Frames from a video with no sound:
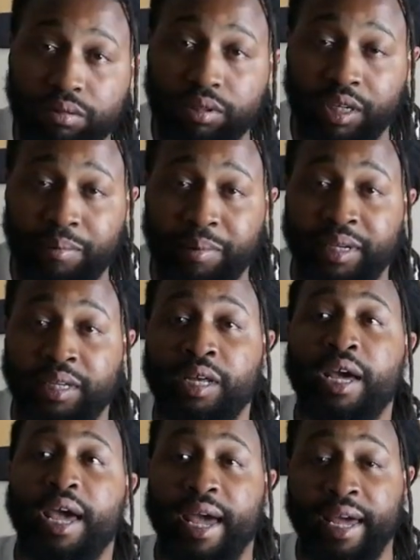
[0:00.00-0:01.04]
You know what I mean?
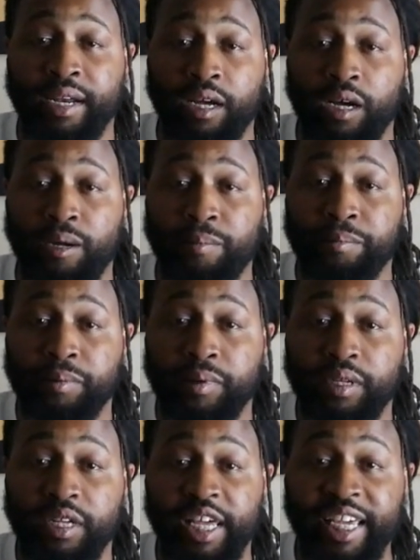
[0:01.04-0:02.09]
And
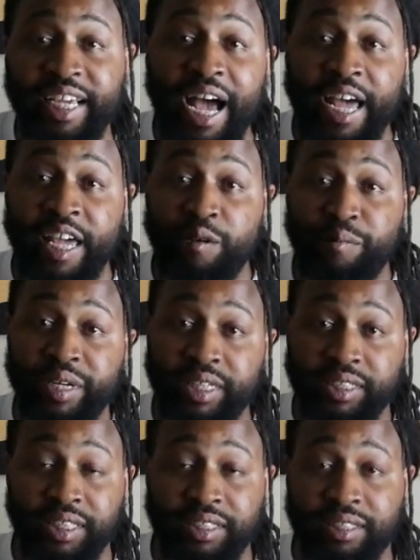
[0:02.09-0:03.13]
he got him and
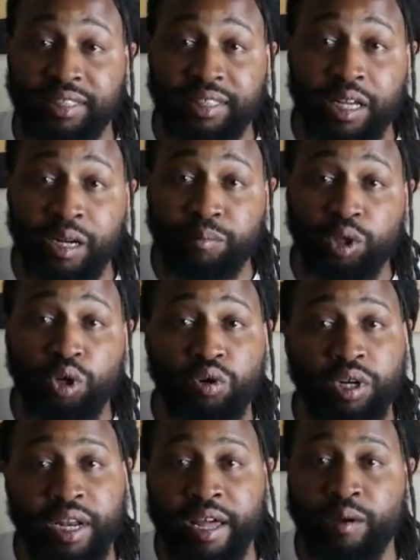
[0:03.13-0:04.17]
his sister set up to go
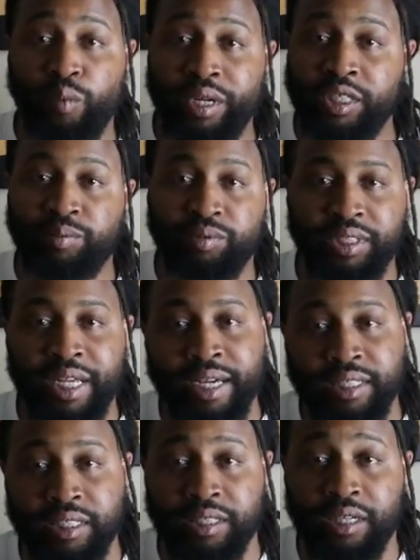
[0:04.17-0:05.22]
to like witness
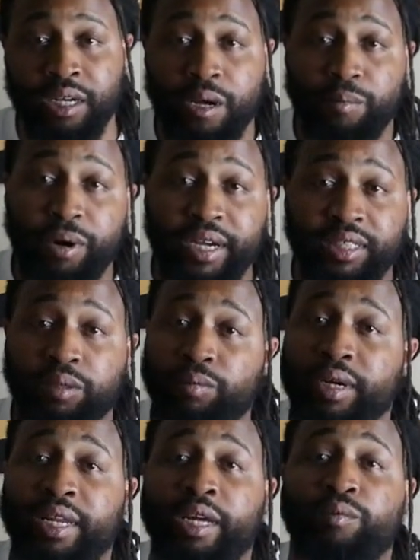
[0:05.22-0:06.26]
protection. Probably
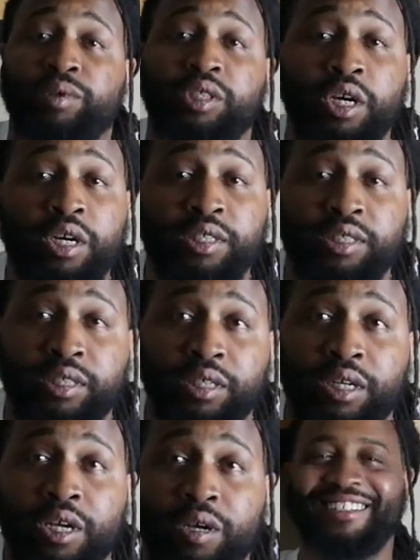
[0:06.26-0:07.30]
somewhere like Wisconsin.
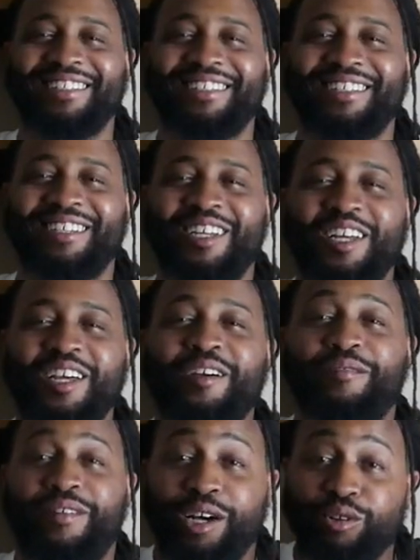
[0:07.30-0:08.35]

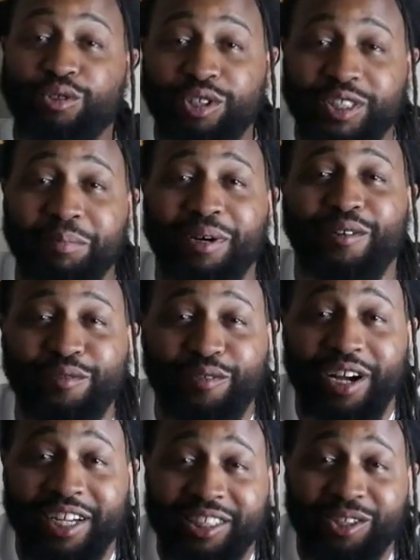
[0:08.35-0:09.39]
Final thoughts about
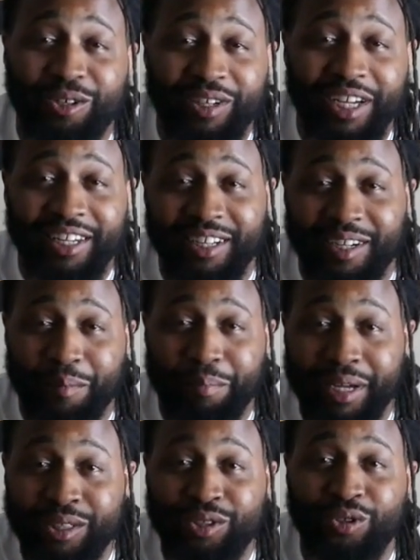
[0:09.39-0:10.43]
Fresh. Okay, look.
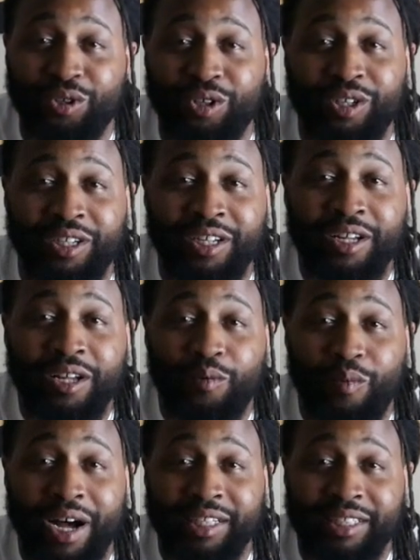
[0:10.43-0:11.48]
Based on
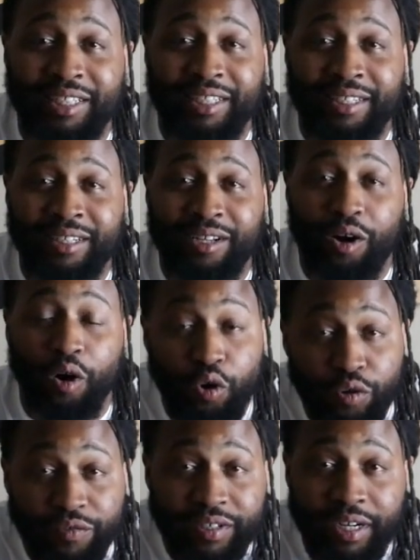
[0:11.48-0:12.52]
watching
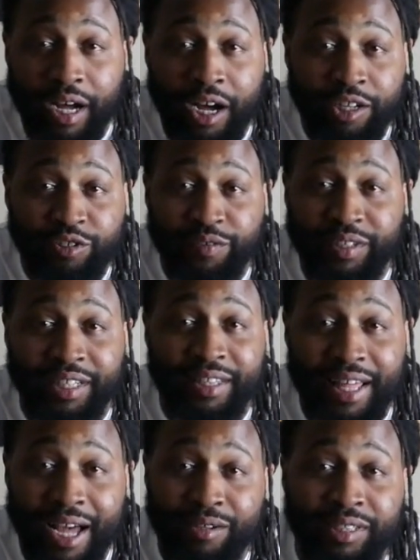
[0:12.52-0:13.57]
over
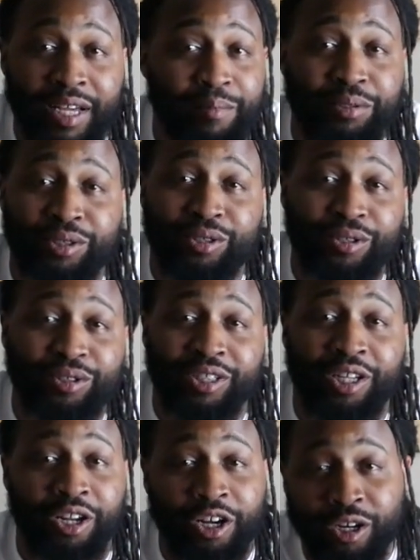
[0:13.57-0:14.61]
150,000 episodes
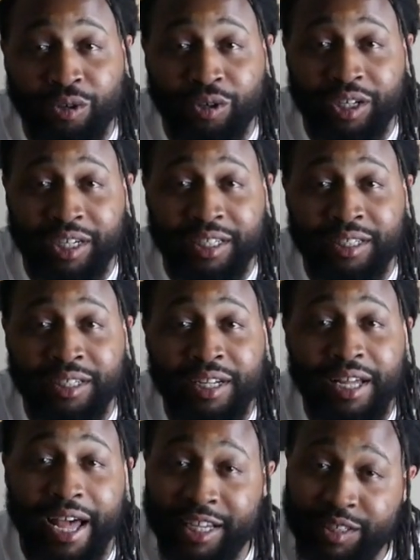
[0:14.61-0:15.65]
of Law & Order,
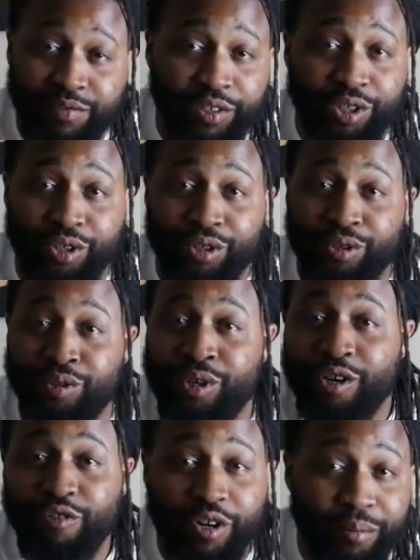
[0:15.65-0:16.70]
SVU,
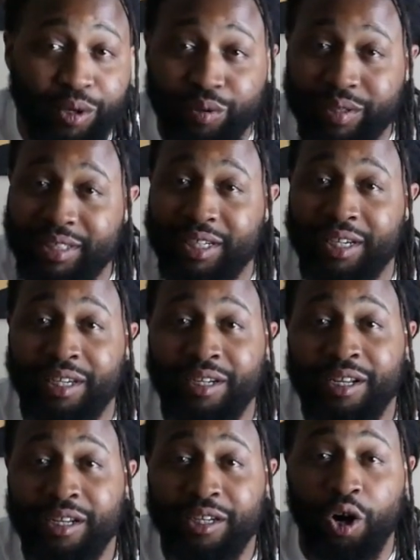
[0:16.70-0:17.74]
Criminal Intent,
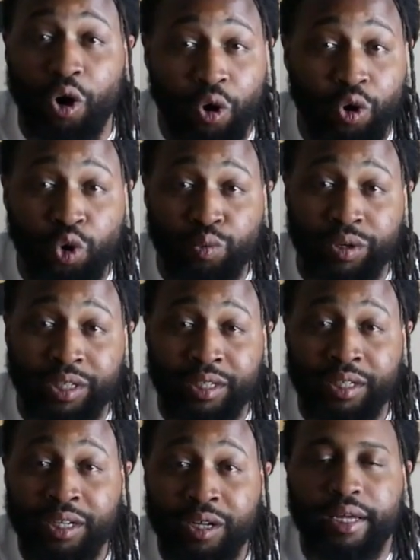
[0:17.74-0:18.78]
the old one,
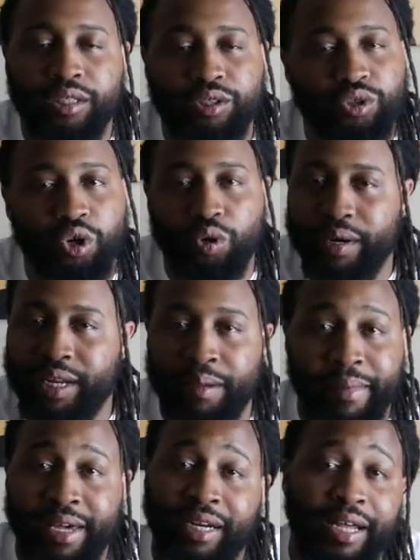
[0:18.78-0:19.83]
there's no way they
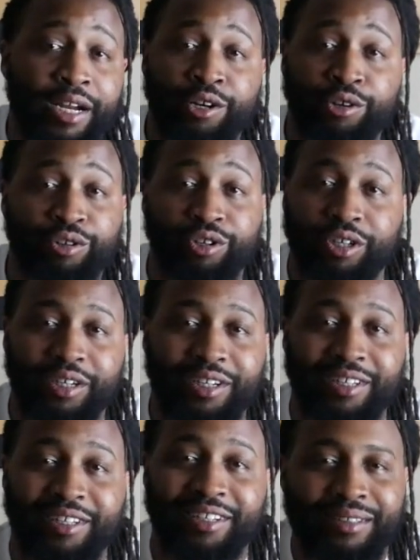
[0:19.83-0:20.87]
made it out of New York.
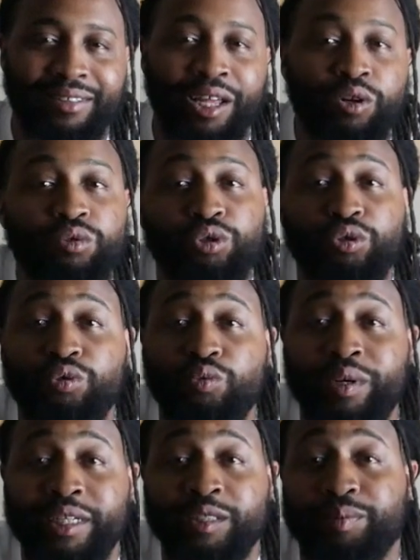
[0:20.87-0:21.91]
They don't do
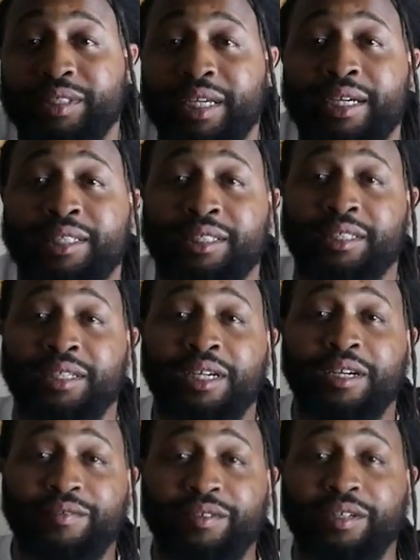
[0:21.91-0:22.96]
witness protection
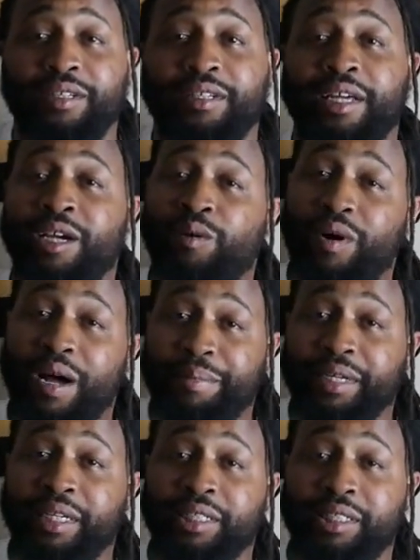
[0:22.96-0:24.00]
for the
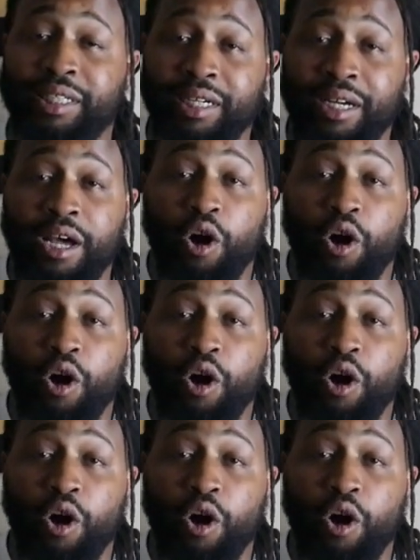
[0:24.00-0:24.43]
NYPD shit.